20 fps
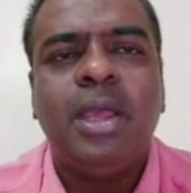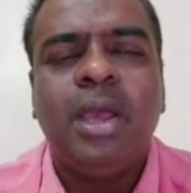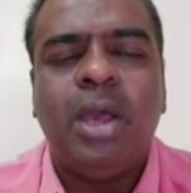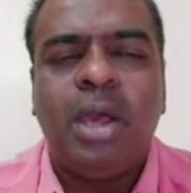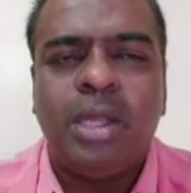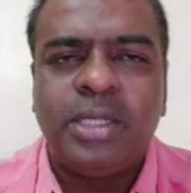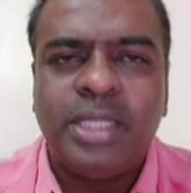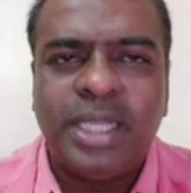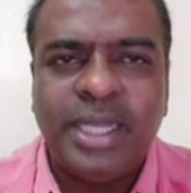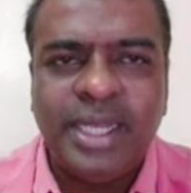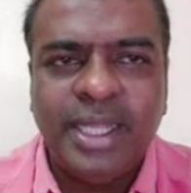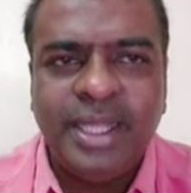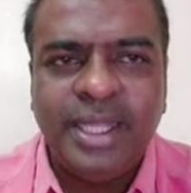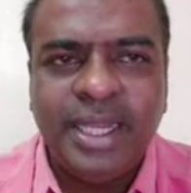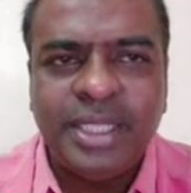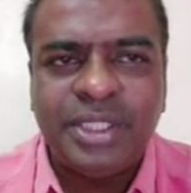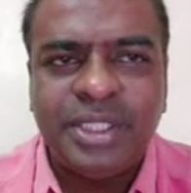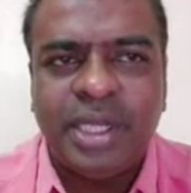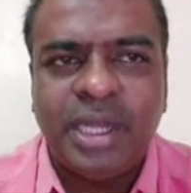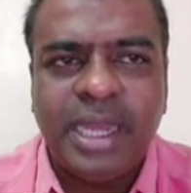or the
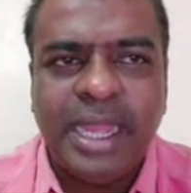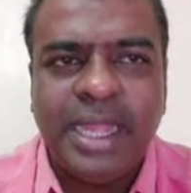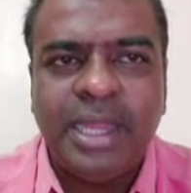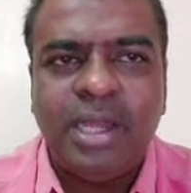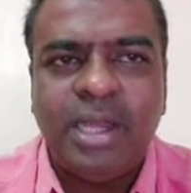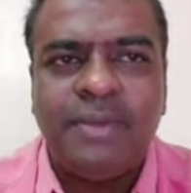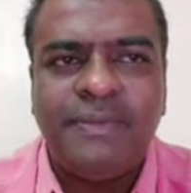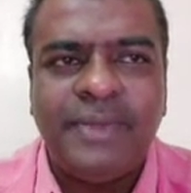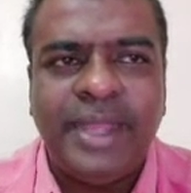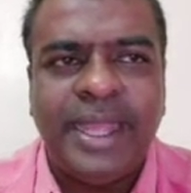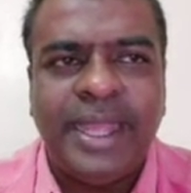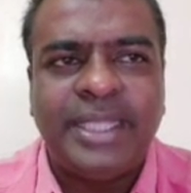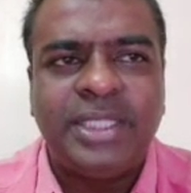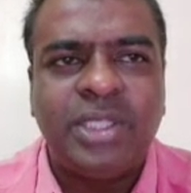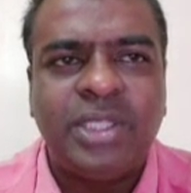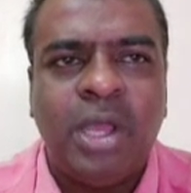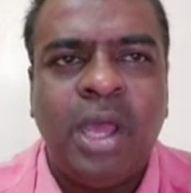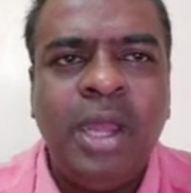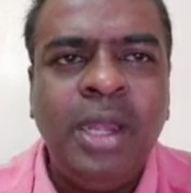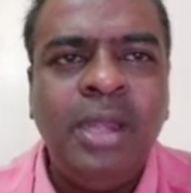regression line of x
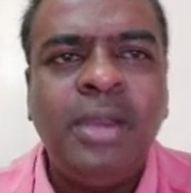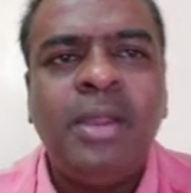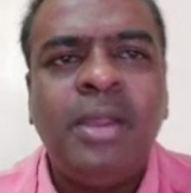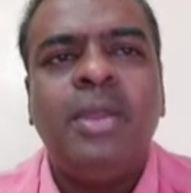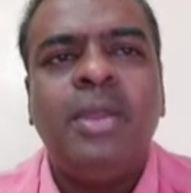on